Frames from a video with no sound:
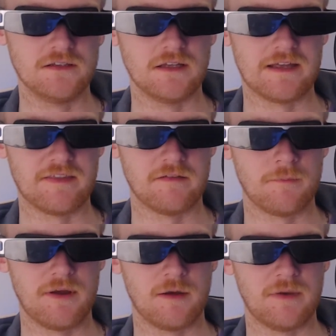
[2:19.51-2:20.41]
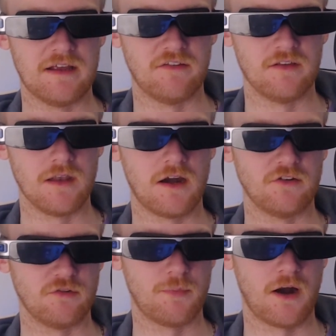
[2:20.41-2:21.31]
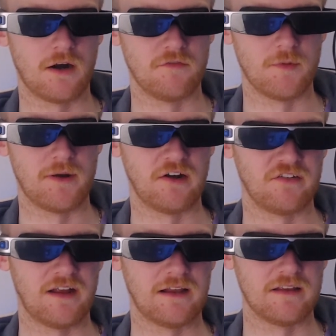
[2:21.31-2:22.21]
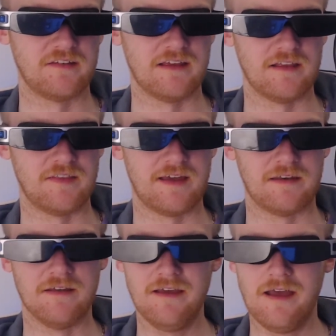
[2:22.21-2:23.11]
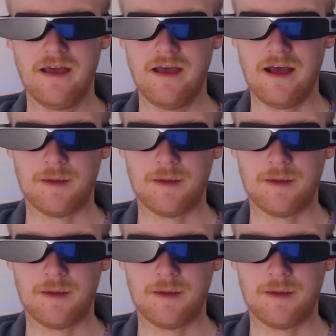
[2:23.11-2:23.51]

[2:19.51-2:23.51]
like their impairment is the largest part of their personality, then I'm